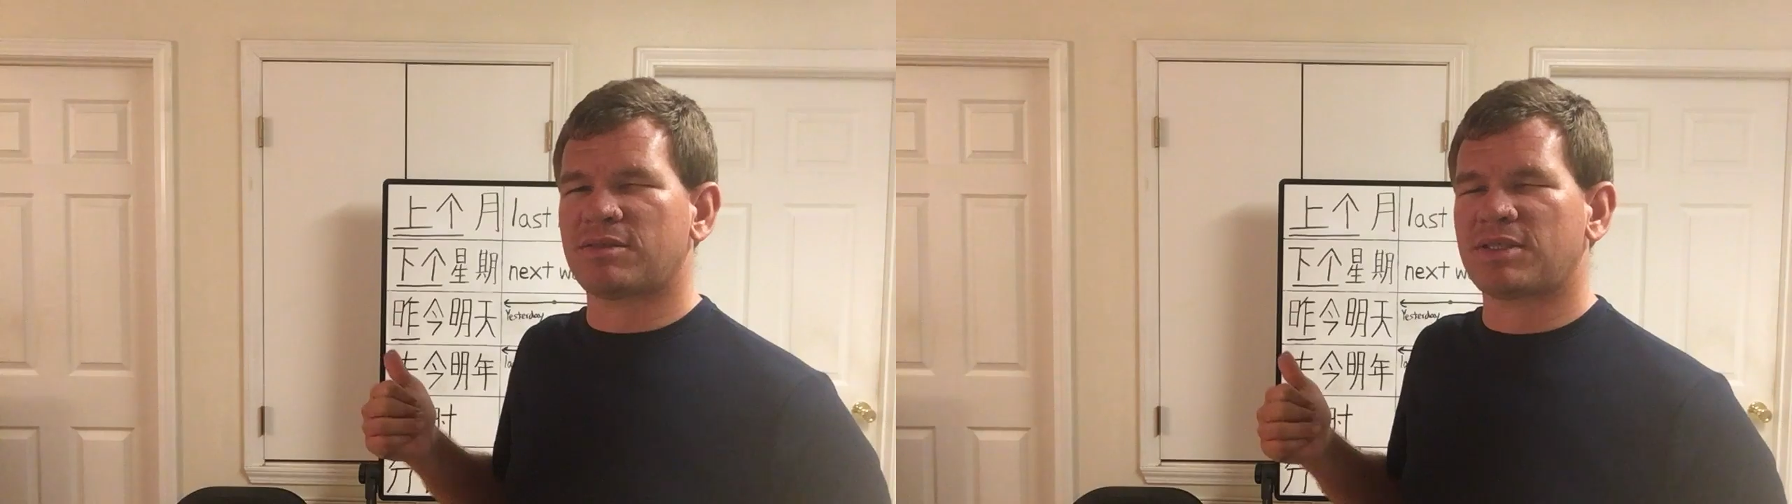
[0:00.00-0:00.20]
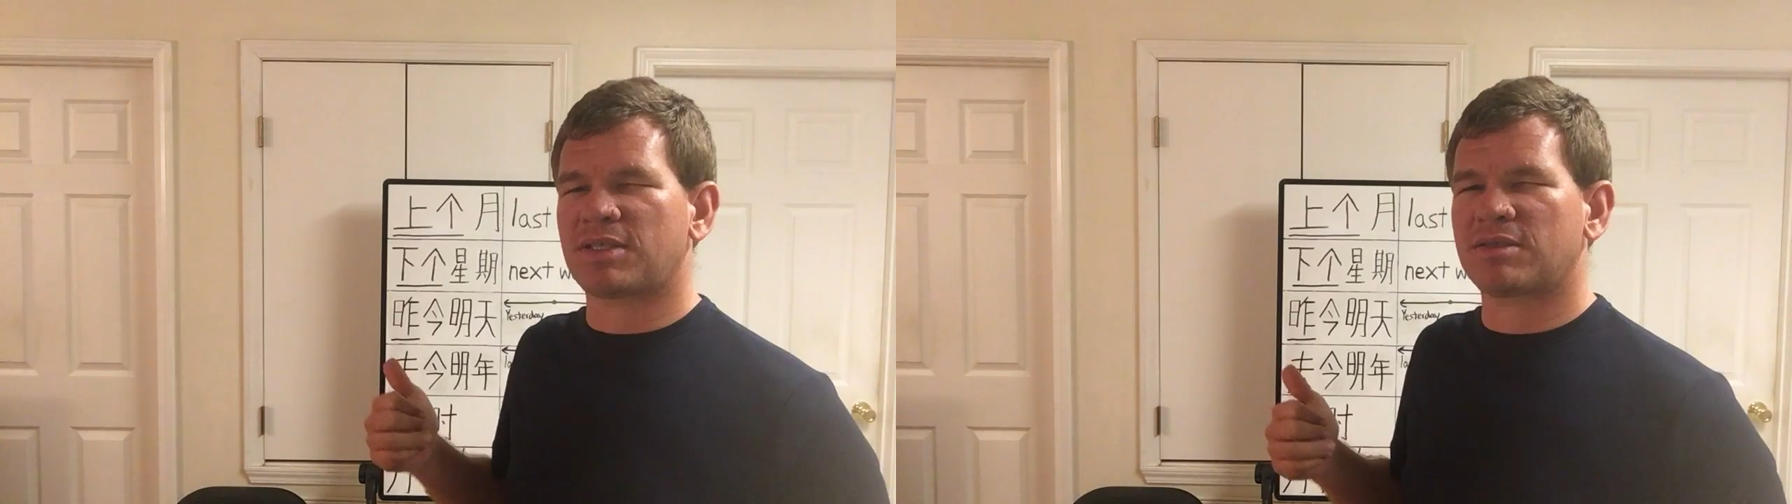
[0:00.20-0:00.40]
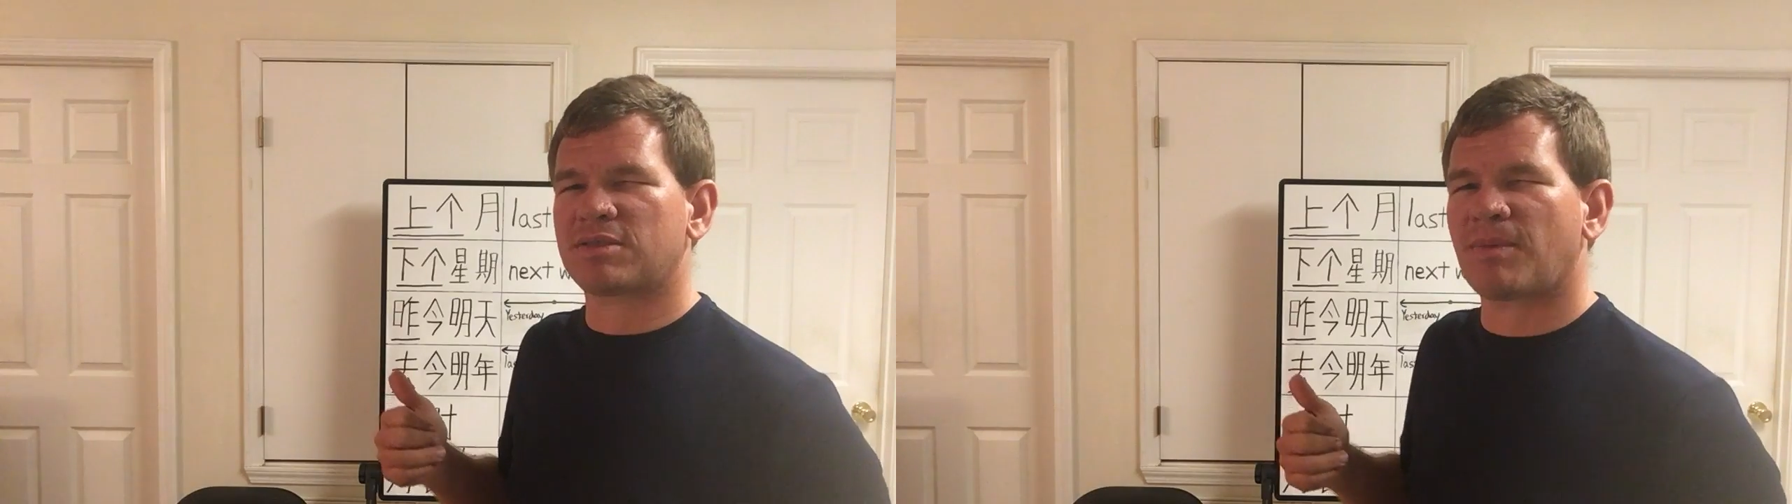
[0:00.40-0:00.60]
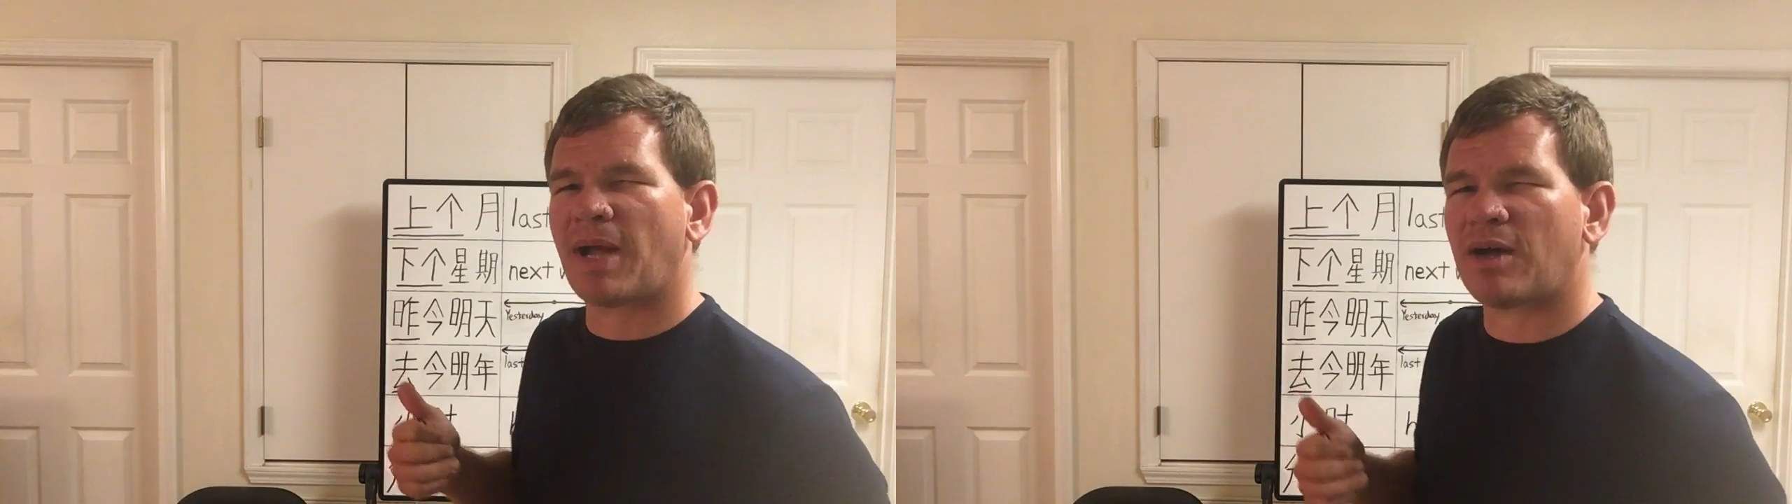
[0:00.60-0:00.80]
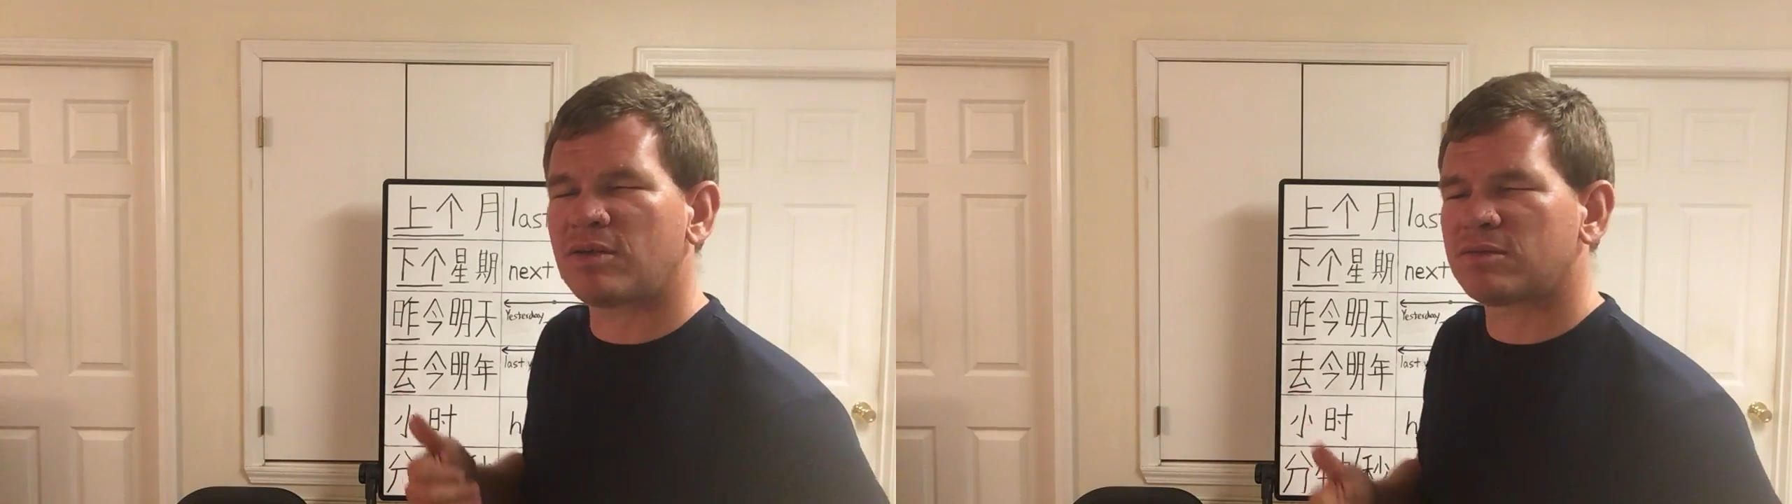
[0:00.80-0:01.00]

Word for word: to each other somehow